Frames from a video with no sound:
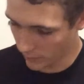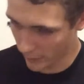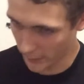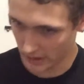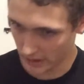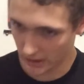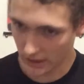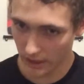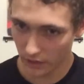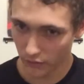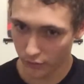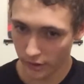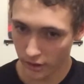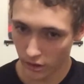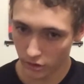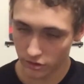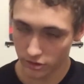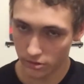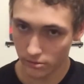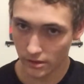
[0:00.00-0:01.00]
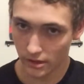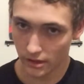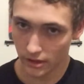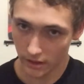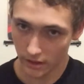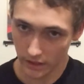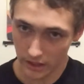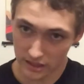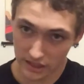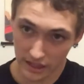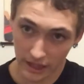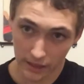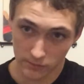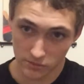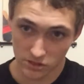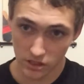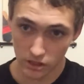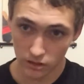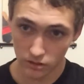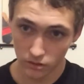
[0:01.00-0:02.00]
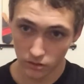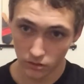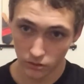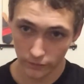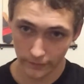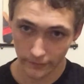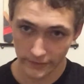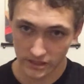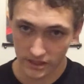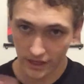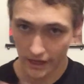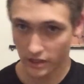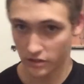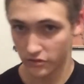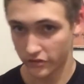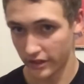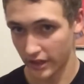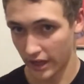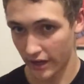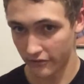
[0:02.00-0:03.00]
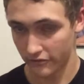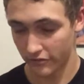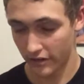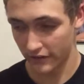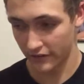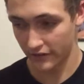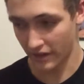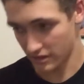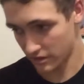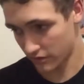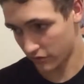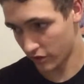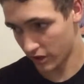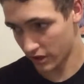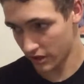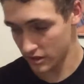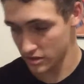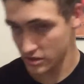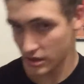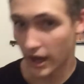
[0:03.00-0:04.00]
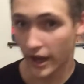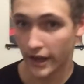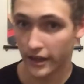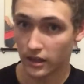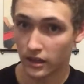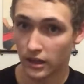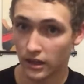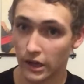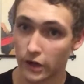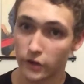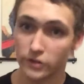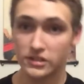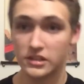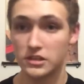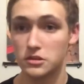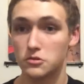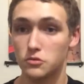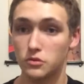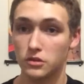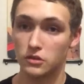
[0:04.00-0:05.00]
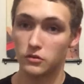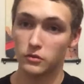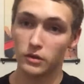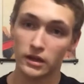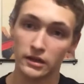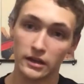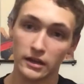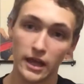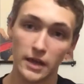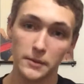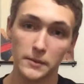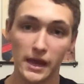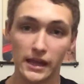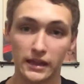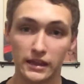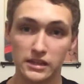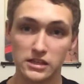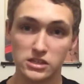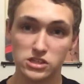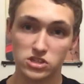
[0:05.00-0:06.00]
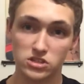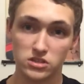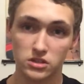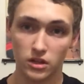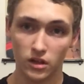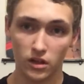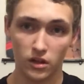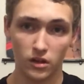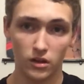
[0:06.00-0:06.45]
But then if we go to the indie game scene, besides Five Nights at Freddy's, I can guarantee you can name at least